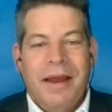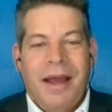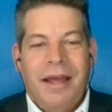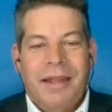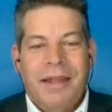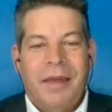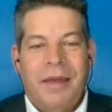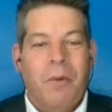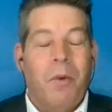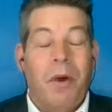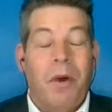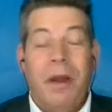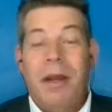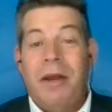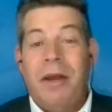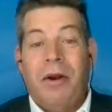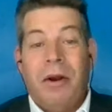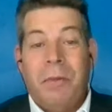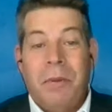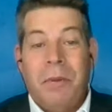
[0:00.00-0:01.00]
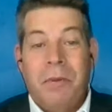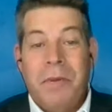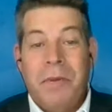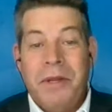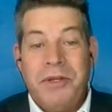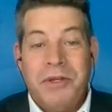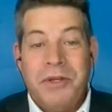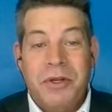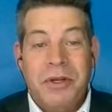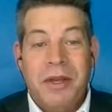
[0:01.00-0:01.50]
And they wanted our
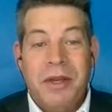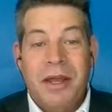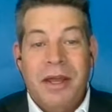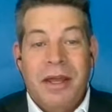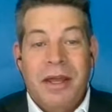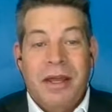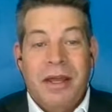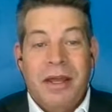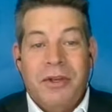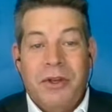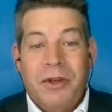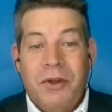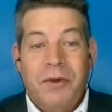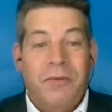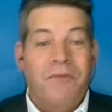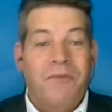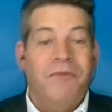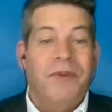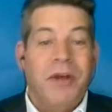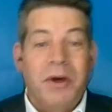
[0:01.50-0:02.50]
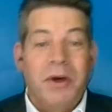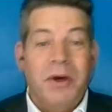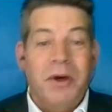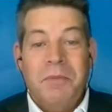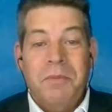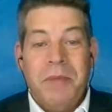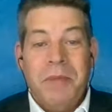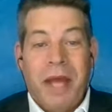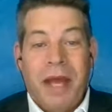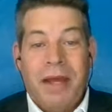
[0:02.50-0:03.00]
permission to
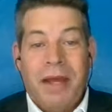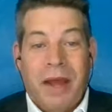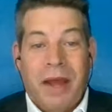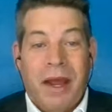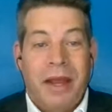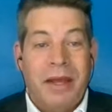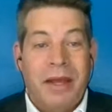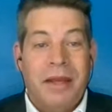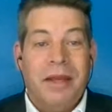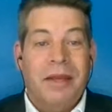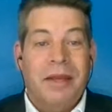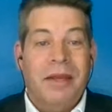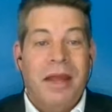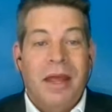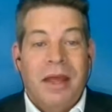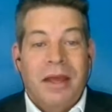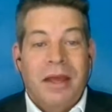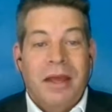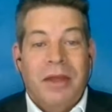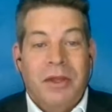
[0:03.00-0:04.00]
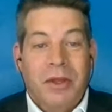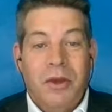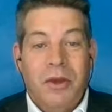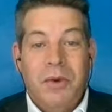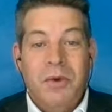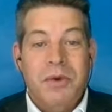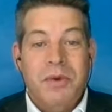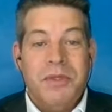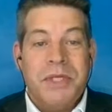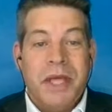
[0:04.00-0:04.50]
film that night and
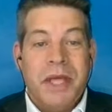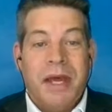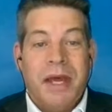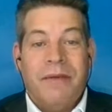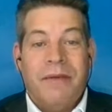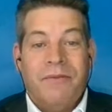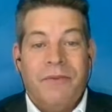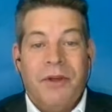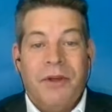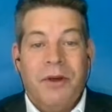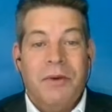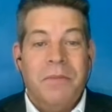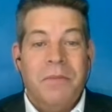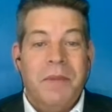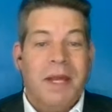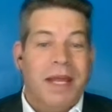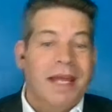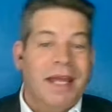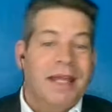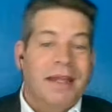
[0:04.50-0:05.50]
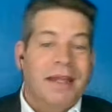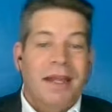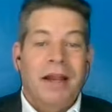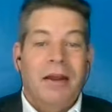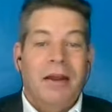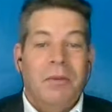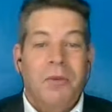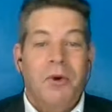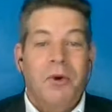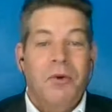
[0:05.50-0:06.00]
use that film in
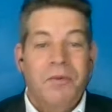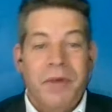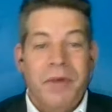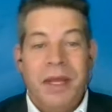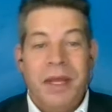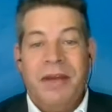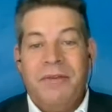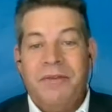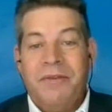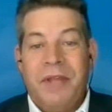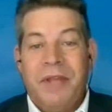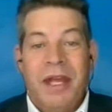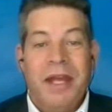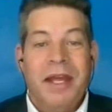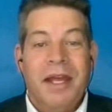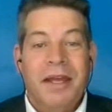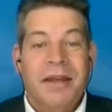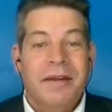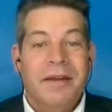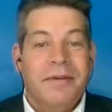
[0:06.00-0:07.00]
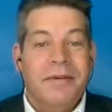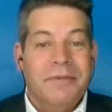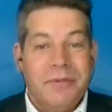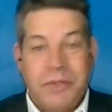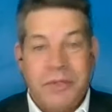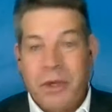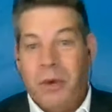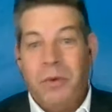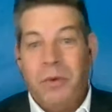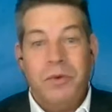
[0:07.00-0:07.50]
their movie if they
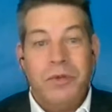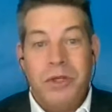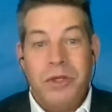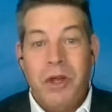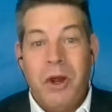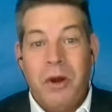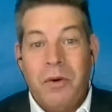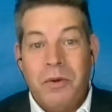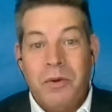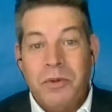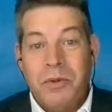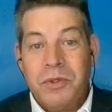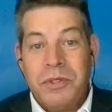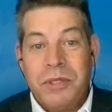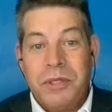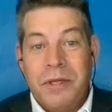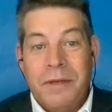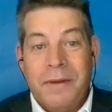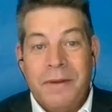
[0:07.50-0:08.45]
so chose.